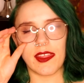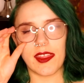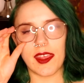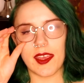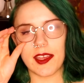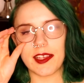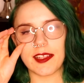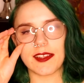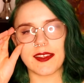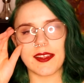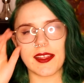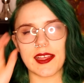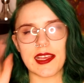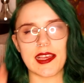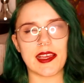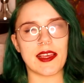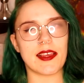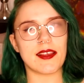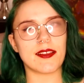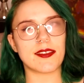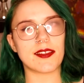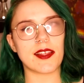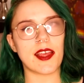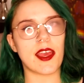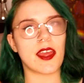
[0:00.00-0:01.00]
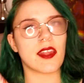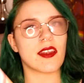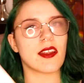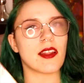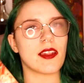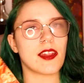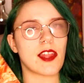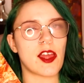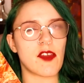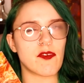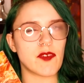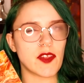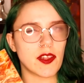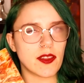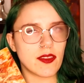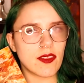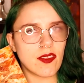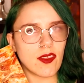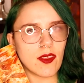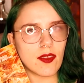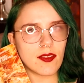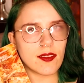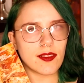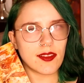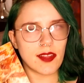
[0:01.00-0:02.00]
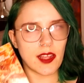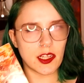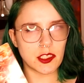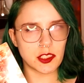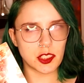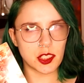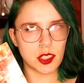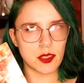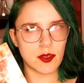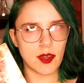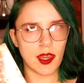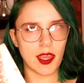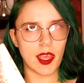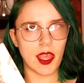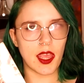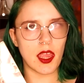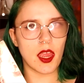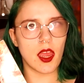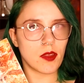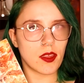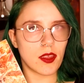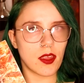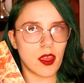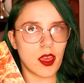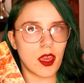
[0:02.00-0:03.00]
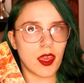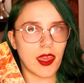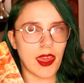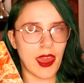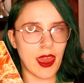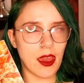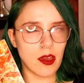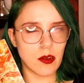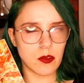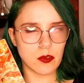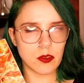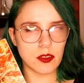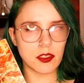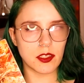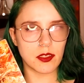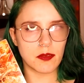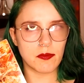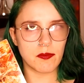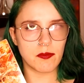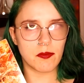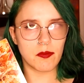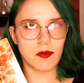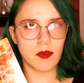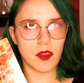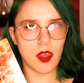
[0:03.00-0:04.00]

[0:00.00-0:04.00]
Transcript: This is an 11th century account